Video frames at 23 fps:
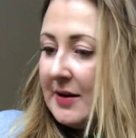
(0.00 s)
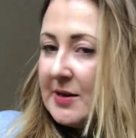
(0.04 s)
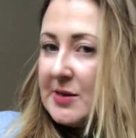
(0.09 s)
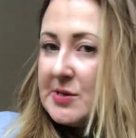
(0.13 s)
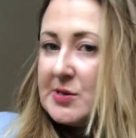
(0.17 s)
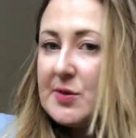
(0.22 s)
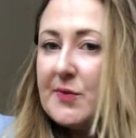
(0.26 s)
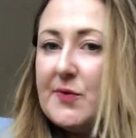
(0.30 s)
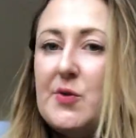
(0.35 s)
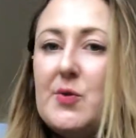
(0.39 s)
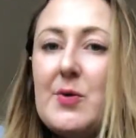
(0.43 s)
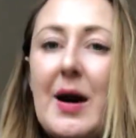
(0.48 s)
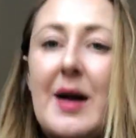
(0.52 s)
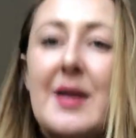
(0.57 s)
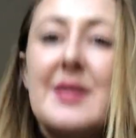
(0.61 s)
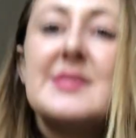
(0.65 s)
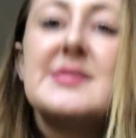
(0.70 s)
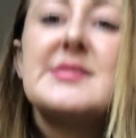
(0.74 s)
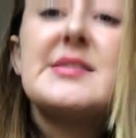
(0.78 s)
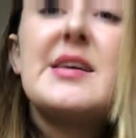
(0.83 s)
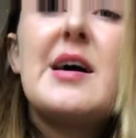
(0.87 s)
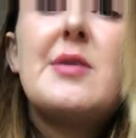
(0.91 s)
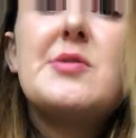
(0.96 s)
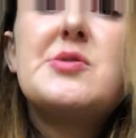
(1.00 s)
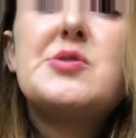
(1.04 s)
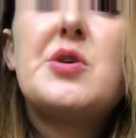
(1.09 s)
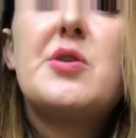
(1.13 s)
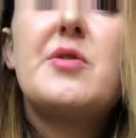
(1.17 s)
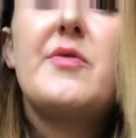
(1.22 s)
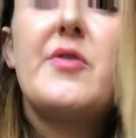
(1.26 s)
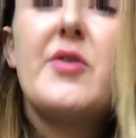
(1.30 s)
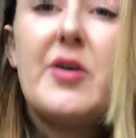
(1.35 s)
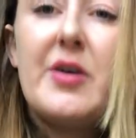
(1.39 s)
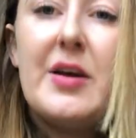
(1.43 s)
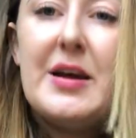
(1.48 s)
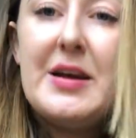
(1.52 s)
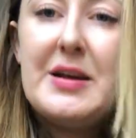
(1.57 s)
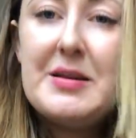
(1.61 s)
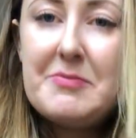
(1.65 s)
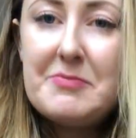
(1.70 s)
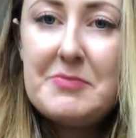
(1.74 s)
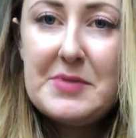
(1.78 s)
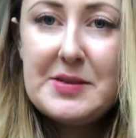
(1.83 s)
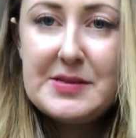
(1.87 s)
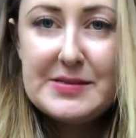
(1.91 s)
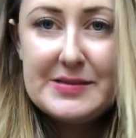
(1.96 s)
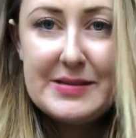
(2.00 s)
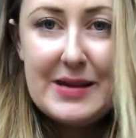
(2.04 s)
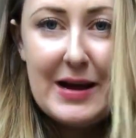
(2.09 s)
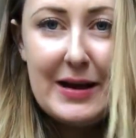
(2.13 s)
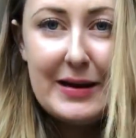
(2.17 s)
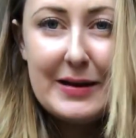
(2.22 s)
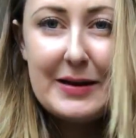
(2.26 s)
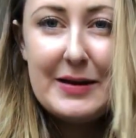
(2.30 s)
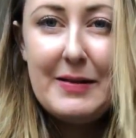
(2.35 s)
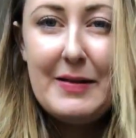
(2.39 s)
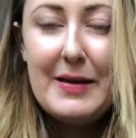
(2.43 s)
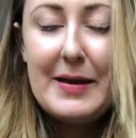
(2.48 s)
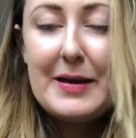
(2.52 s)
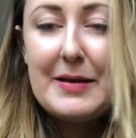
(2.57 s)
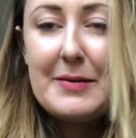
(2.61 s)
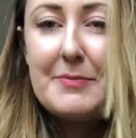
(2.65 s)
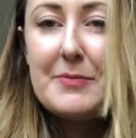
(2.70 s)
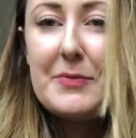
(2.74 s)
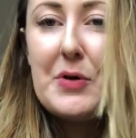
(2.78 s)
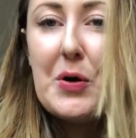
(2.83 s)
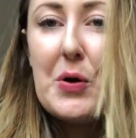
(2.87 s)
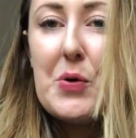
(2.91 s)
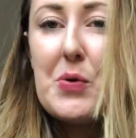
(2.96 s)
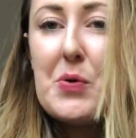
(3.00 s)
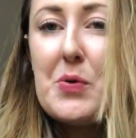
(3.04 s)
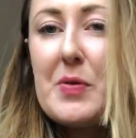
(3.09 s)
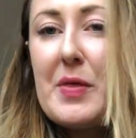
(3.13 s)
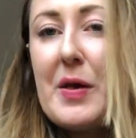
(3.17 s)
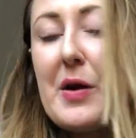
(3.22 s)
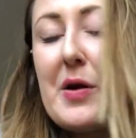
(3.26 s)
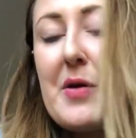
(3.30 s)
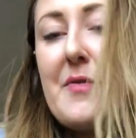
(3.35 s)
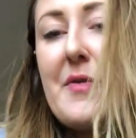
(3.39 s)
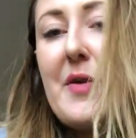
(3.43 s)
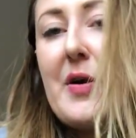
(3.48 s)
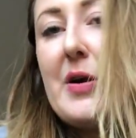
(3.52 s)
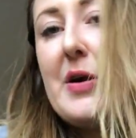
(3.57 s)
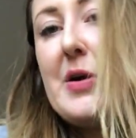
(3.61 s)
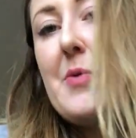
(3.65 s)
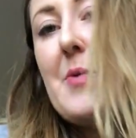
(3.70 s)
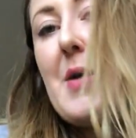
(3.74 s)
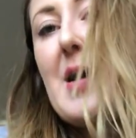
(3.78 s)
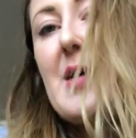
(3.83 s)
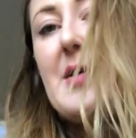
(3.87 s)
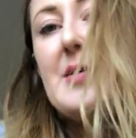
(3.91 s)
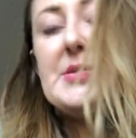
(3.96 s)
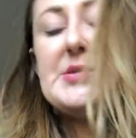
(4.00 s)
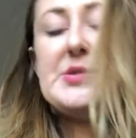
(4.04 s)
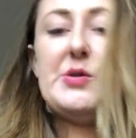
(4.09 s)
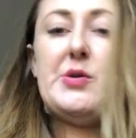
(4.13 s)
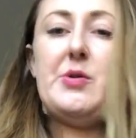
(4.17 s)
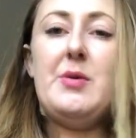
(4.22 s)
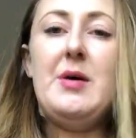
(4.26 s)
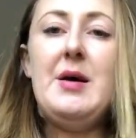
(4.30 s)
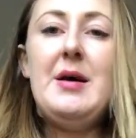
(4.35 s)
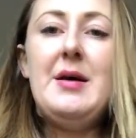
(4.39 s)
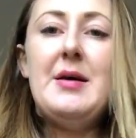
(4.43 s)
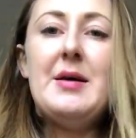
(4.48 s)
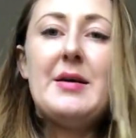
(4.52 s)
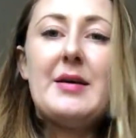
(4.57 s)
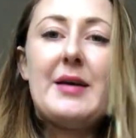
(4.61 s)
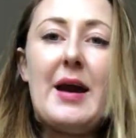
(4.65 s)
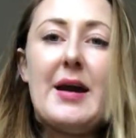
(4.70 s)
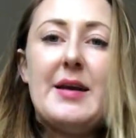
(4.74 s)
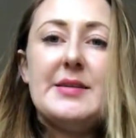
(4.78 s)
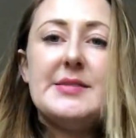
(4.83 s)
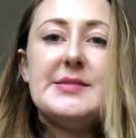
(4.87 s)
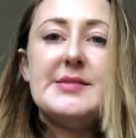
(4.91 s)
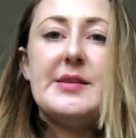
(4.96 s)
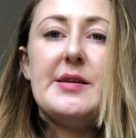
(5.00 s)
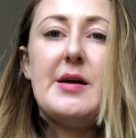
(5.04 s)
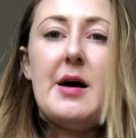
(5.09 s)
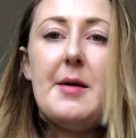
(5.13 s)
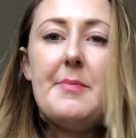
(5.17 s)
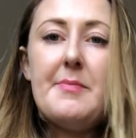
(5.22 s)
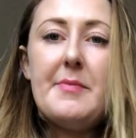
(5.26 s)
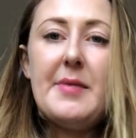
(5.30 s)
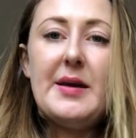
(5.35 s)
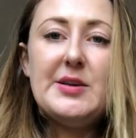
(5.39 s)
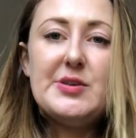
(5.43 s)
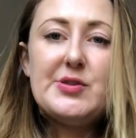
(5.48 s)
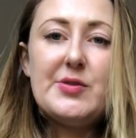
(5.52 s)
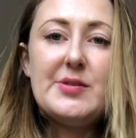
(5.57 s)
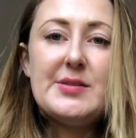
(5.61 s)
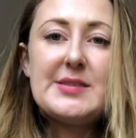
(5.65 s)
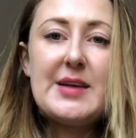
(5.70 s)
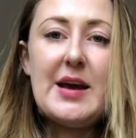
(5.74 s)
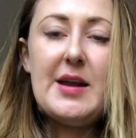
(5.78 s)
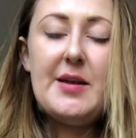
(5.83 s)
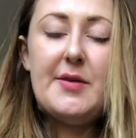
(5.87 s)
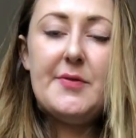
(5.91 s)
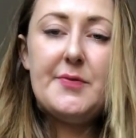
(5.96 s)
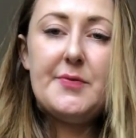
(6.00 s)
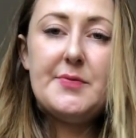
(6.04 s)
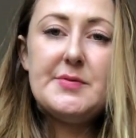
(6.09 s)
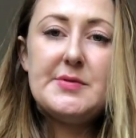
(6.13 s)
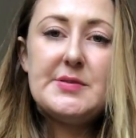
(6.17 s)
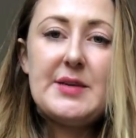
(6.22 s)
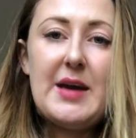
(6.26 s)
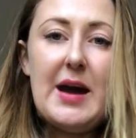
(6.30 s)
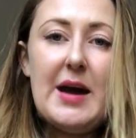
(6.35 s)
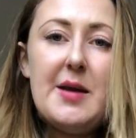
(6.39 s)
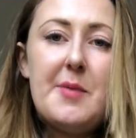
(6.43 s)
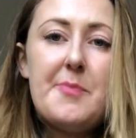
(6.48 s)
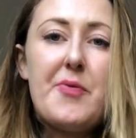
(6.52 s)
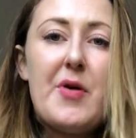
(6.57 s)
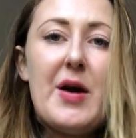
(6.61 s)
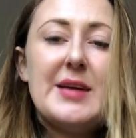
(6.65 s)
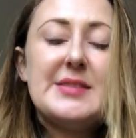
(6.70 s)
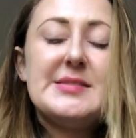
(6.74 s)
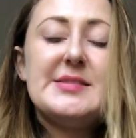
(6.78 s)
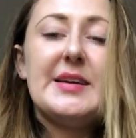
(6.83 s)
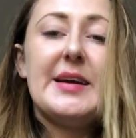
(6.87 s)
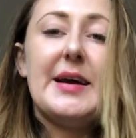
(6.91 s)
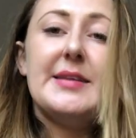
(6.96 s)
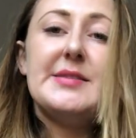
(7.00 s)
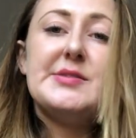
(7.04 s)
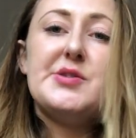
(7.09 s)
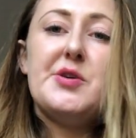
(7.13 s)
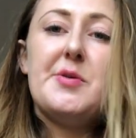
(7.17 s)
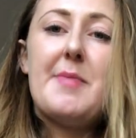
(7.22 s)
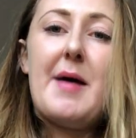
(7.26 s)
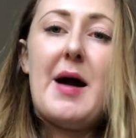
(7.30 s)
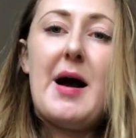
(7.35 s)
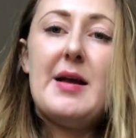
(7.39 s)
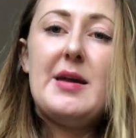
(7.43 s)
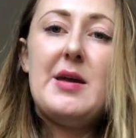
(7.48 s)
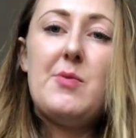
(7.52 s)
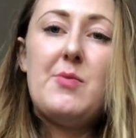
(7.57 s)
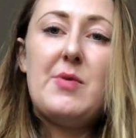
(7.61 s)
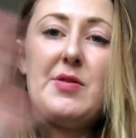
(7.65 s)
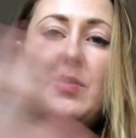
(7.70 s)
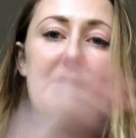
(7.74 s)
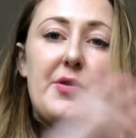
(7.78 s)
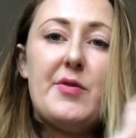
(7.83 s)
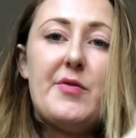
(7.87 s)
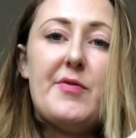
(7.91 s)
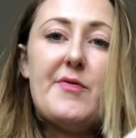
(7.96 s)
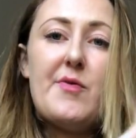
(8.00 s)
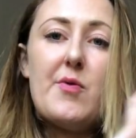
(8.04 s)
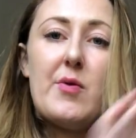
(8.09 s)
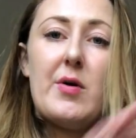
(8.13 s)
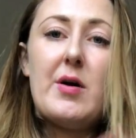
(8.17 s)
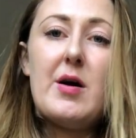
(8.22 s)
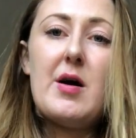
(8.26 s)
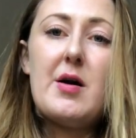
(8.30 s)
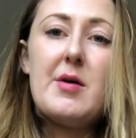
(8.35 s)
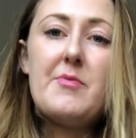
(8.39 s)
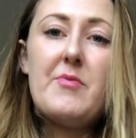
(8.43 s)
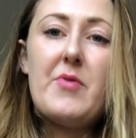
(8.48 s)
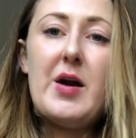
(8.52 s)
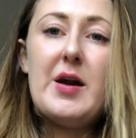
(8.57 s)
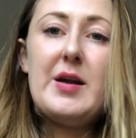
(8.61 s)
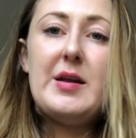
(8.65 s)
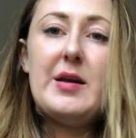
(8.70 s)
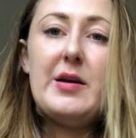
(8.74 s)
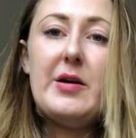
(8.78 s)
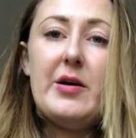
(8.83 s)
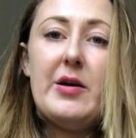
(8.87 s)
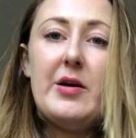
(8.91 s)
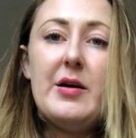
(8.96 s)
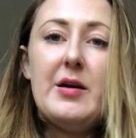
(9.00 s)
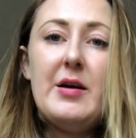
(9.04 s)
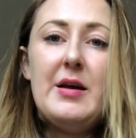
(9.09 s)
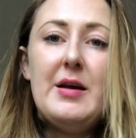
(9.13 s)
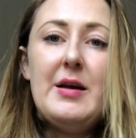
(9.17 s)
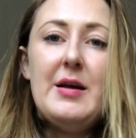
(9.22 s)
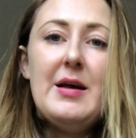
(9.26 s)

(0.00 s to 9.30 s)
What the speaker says: So if you kind of slouch over, it is not going to like go there very well. So kind of sit up, make sure it's kind of pressed against your body with your forearm right here.